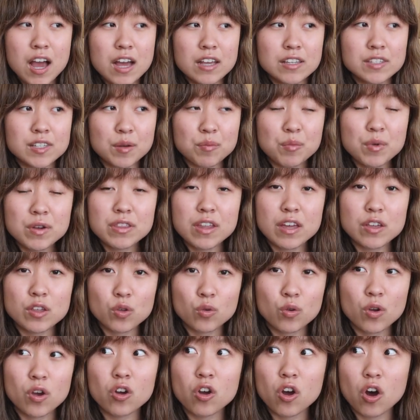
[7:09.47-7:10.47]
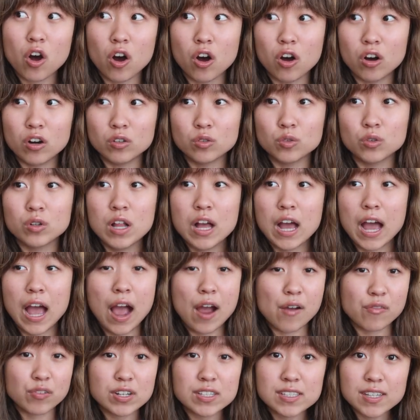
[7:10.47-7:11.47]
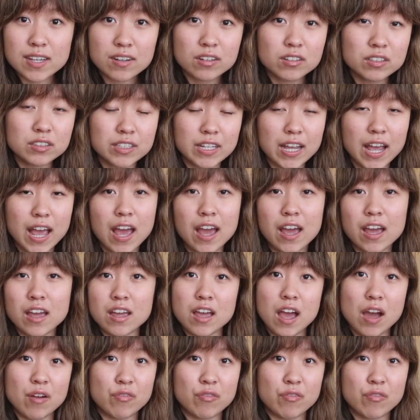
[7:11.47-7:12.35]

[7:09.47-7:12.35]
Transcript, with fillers: someone that you can call every single day,